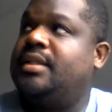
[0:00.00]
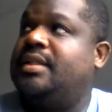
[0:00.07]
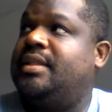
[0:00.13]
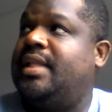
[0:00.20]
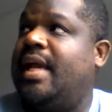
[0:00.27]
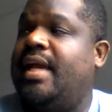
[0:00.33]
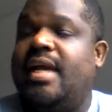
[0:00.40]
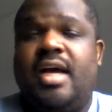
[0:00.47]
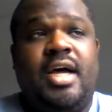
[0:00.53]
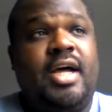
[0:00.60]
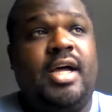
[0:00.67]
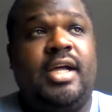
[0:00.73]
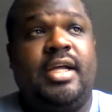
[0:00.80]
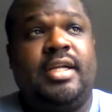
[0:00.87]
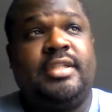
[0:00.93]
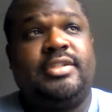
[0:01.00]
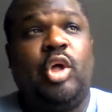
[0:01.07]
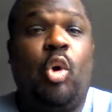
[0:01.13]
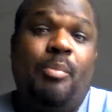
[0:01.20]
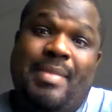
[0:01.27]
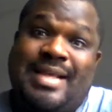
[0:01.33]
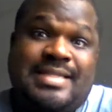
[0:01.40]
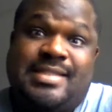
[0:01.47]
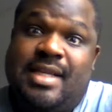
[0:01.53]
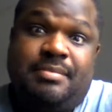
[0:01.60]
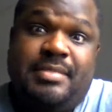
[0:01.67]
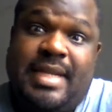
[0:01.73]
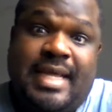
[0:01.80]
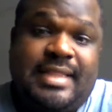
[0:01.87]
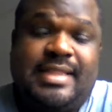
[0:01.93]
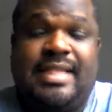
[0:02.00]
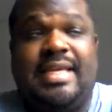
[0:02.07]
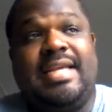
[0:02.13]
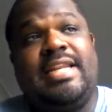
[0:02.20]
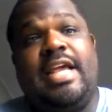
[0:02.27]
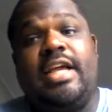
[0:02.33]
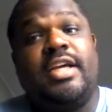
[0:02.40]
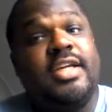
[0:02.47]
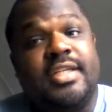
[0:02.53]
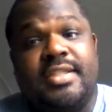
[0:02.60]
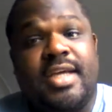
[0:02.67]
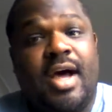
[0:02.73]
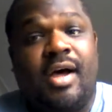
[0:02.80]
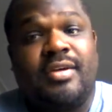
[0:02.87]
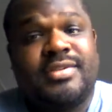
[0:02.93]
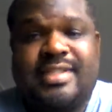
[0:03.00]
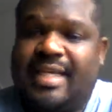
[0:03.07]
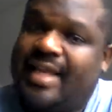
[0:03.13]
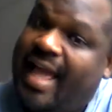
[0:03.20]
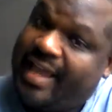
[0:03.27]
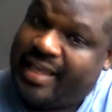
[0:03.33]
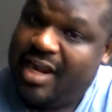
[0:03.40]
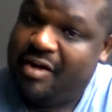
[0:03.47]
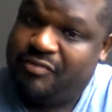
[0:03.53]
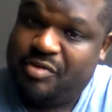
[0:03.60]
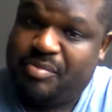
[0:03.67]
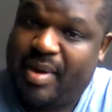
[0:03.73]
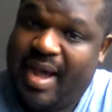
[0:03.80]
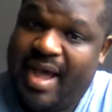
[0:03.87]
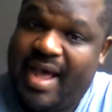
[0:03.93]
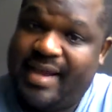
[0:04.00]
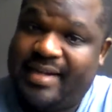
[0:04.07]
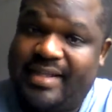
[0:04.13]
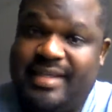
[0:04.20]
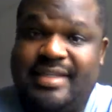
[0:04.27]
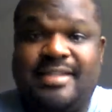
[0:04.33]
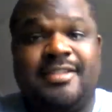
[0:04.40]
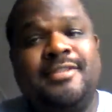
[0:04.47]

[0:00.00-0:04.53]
They don't mess up nothing. They good dogs. They like everybody.